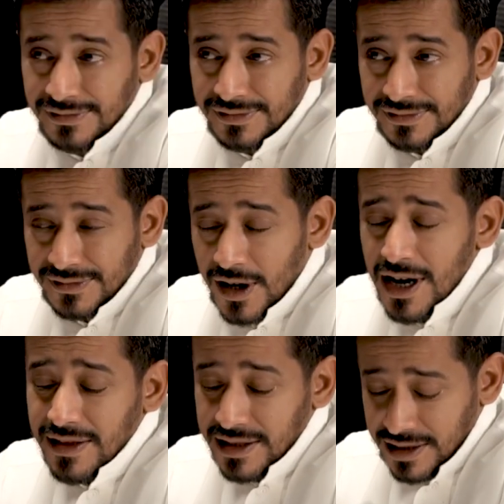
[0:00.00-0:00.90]
All right,
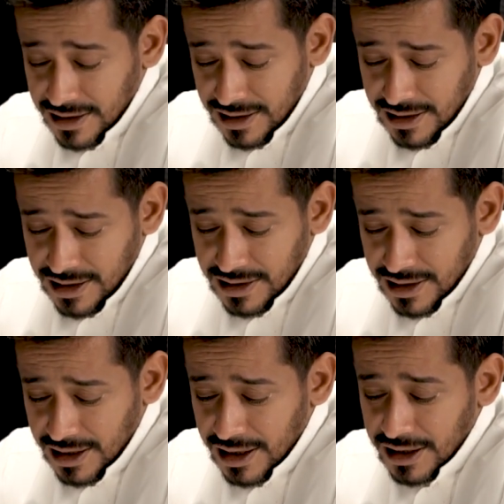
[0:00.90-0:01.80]
that's just
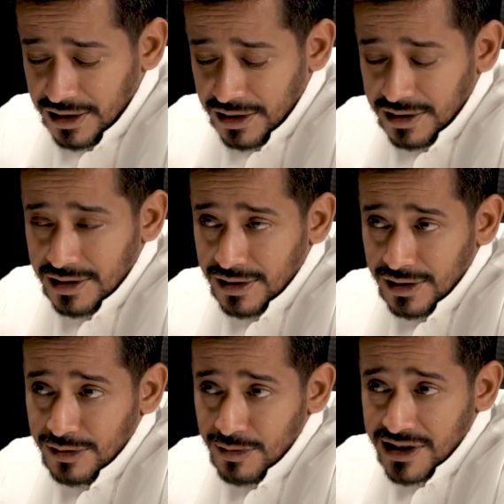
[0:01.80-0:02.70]
a good
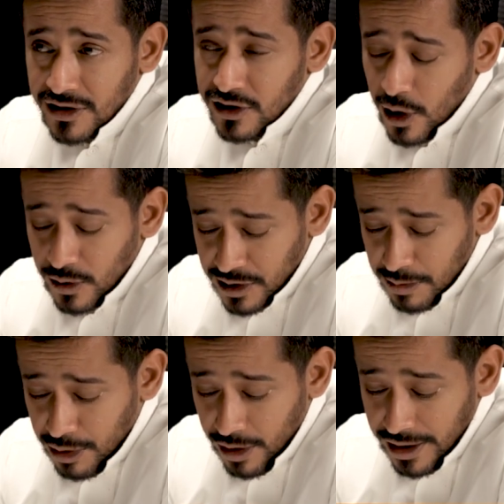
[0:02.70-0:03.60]
message. It's always
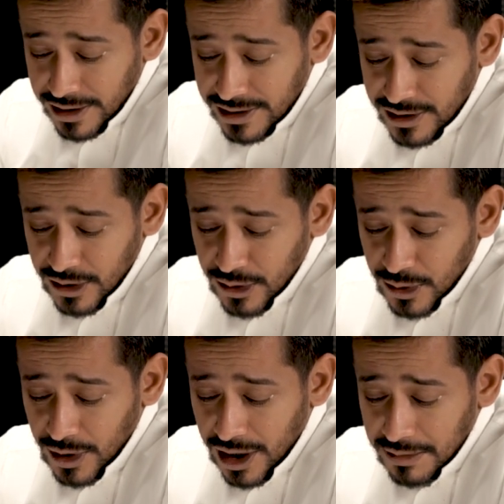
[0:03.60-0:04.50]
important
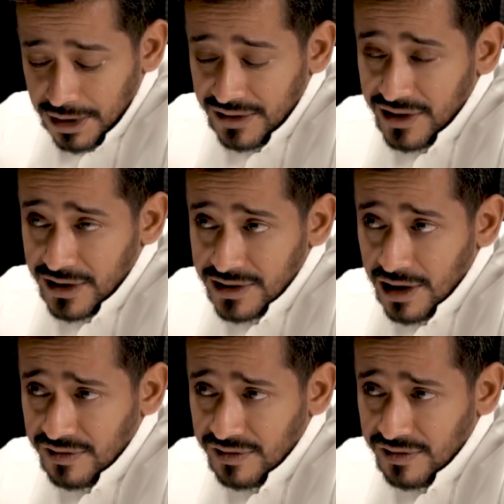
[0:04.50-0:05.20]
to believe in yourself